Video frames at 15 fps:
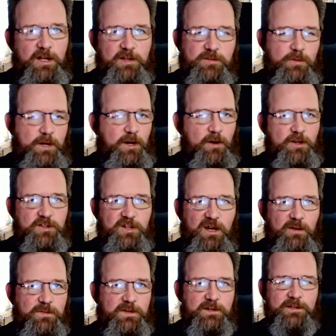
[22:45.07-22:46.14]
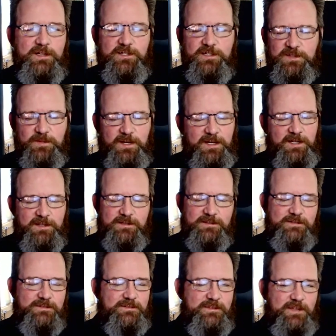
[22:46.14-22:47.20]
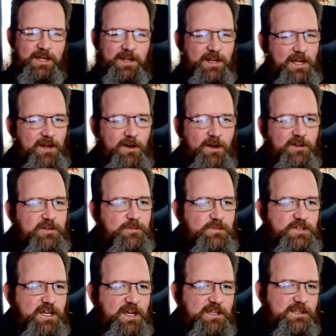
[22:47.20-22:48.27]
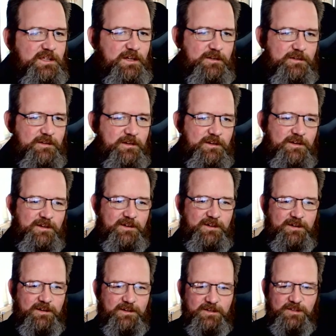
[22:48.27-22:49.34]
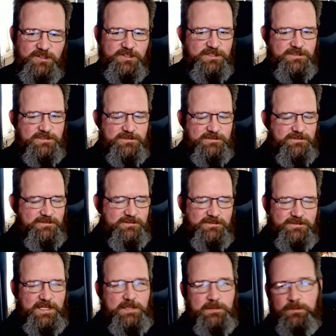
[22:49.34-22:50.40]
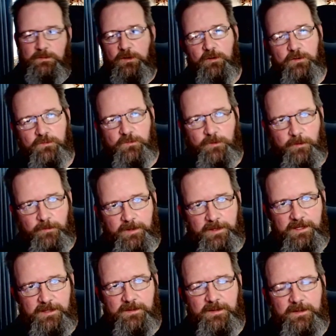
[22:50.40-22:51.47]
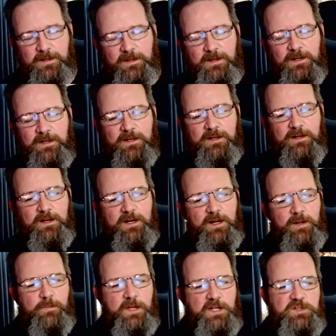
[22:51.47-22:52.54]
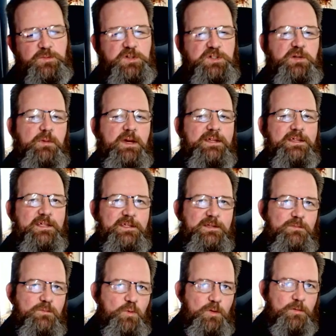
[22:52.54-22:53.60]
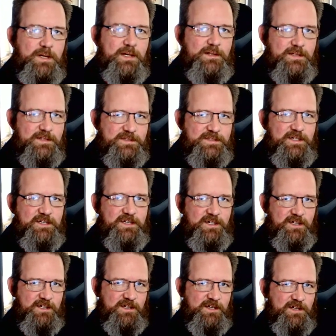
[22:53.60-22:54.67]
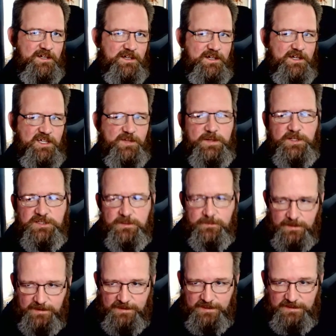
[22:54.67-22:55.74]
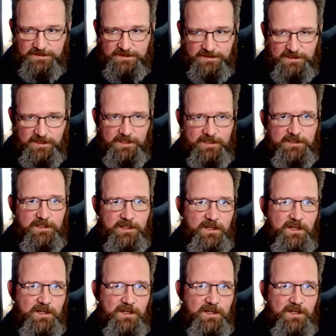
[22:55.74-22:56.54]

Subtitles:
It's right on top of you, and it's just making that awesome jet sound. It's just that's what I'm going for with it. Not to mention, it makes it more realistic, especially with this design.